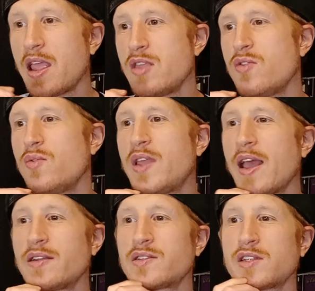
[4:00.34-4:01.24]
you
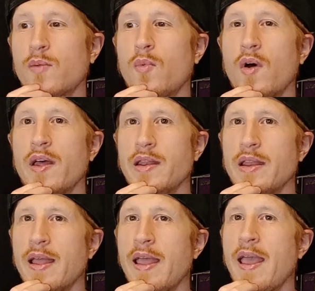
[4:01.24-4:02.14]
get
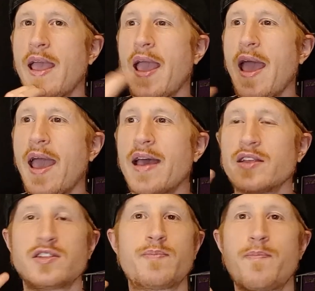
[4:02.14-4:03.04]
someone
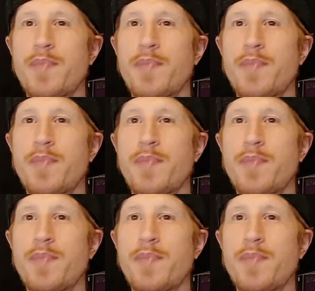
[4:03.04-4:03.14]
as